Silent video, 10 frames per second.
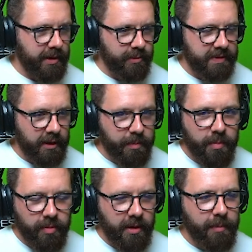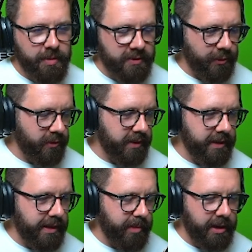He was in the upper, upper school and
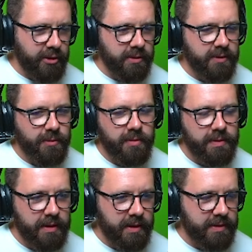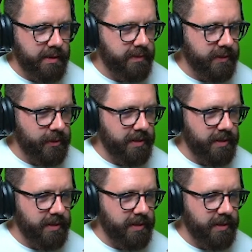elimination schools. Last level of school he